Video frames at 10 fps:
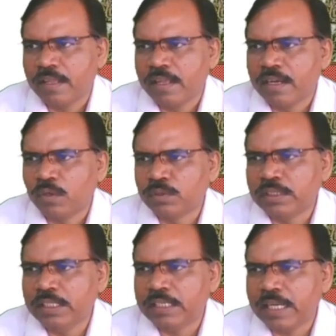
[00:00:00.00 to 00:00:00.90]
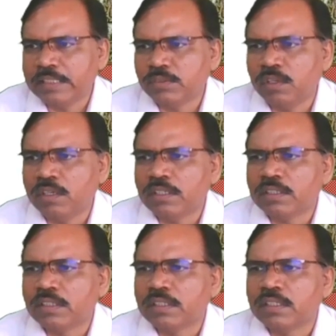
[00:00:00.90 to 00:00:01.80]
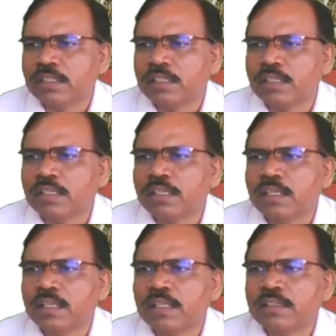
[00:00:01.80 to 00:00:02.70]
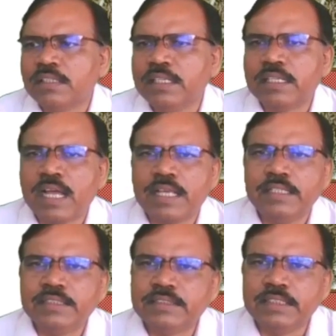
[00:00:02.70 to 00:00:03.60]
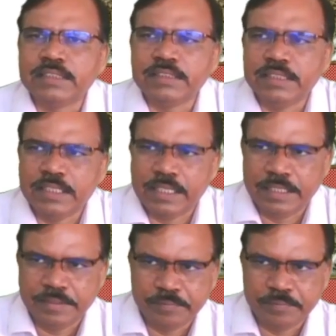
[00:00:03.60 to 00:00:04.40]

Now theta is what? Theta is 60 degree.